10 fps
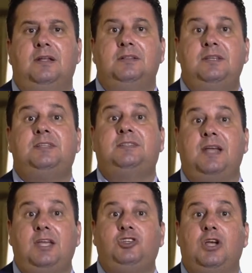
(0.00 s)
the
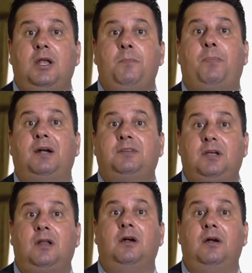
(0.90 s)
state shall in
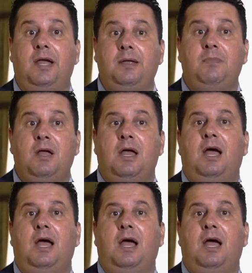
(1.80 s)
particular aim